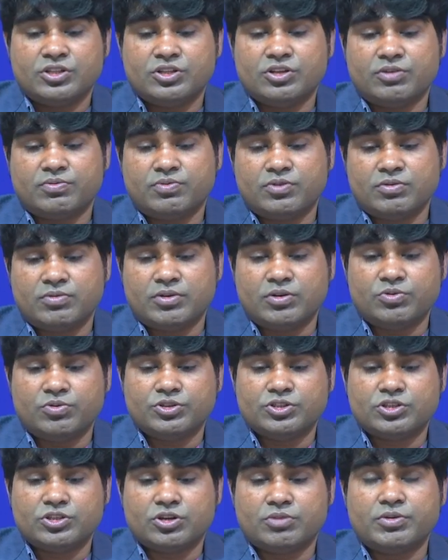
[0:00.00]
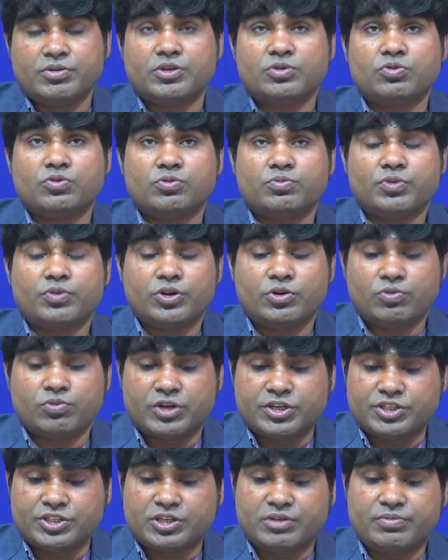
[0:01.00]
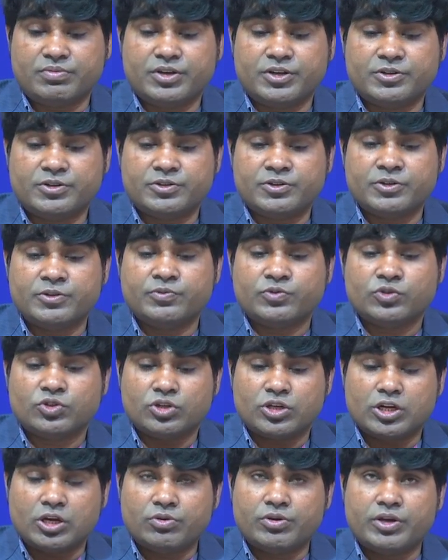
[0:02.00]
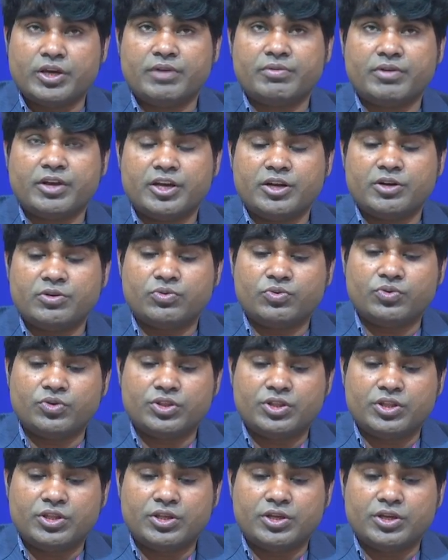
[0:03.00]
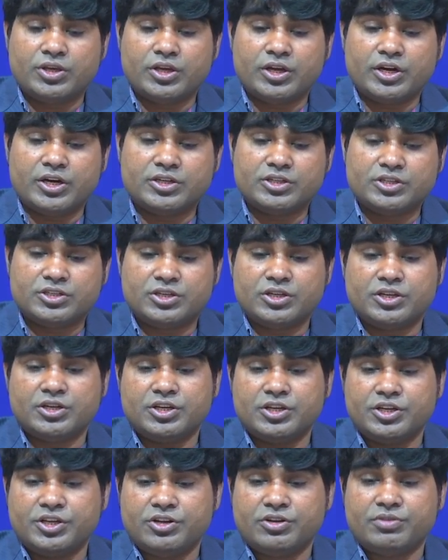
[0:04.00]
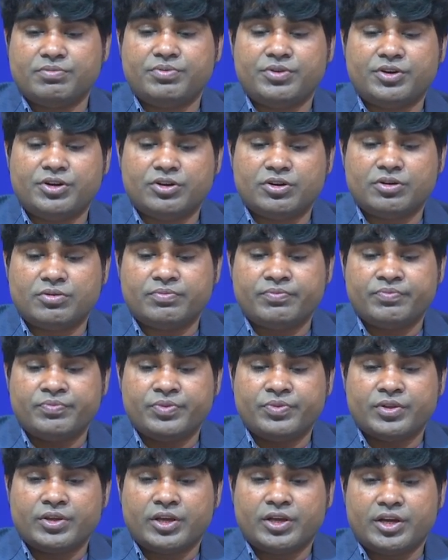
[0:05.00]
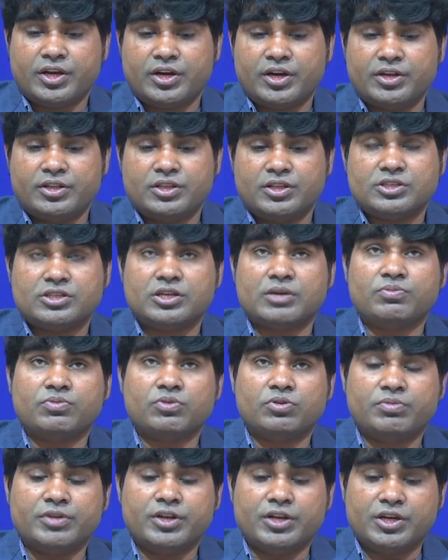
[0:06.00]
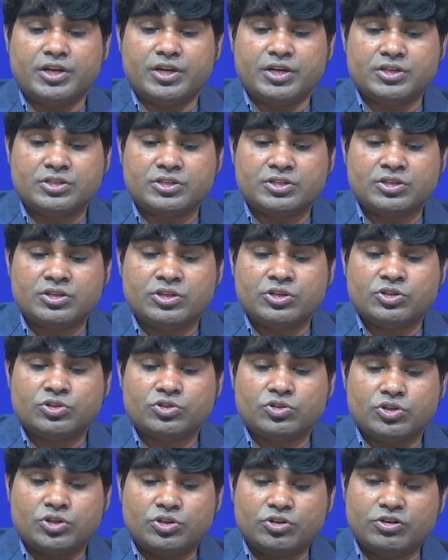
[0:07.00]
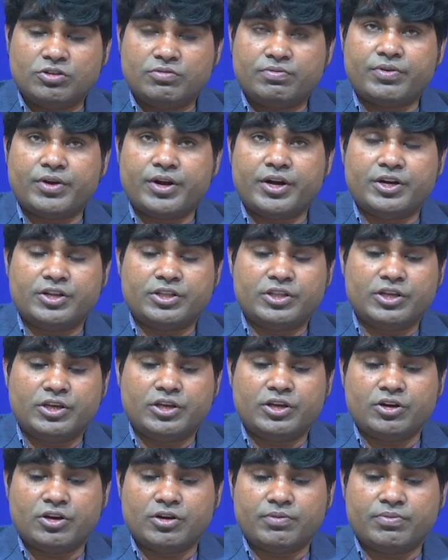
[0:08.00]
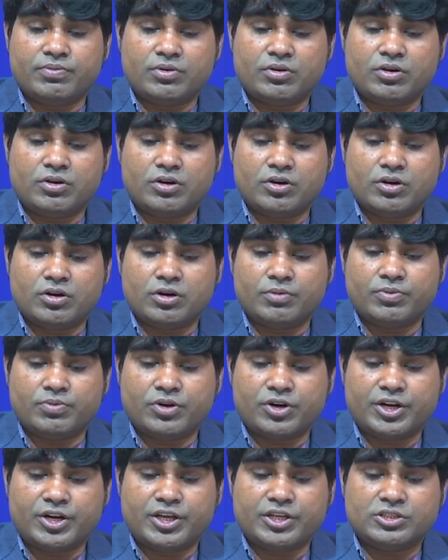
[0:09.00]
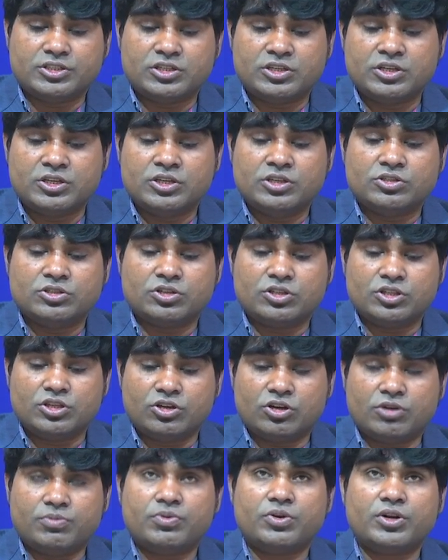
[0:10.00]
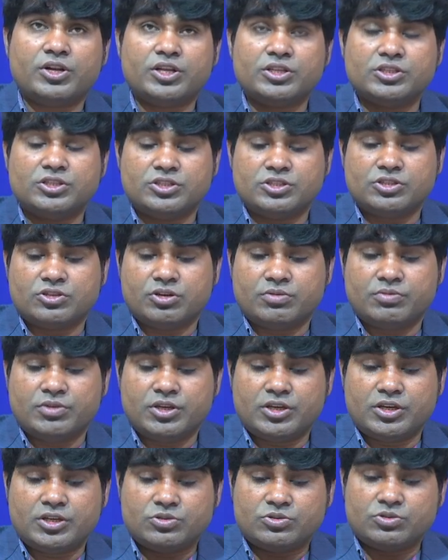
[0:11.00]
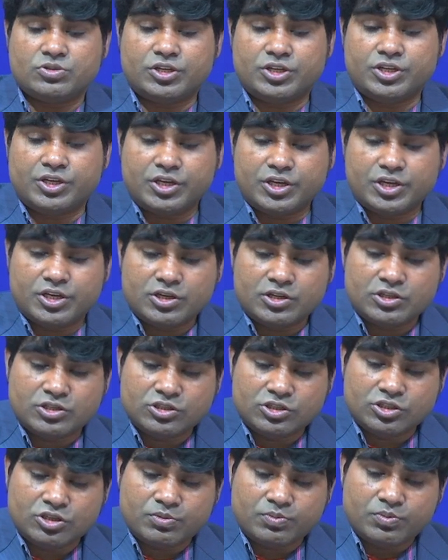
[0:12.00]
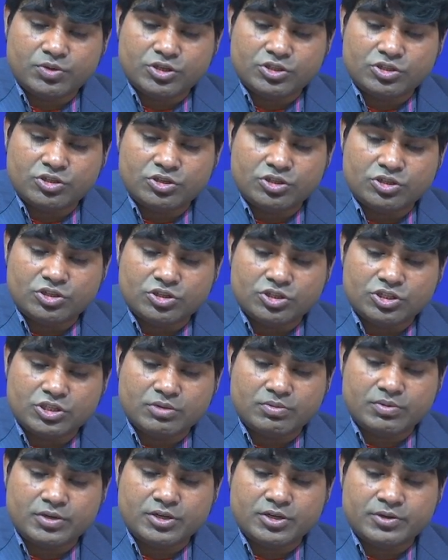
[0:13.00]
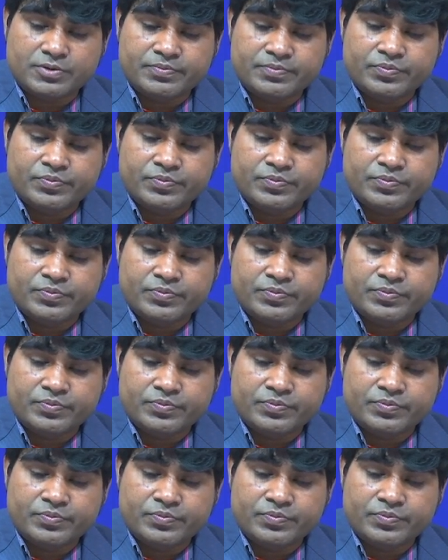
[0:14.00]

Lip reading: the upper value is coming 2.17. So, now again with the adjusting degree of freedom and the sample variance, so you will find the upper range. So, the upper range is coming actually here 0.007.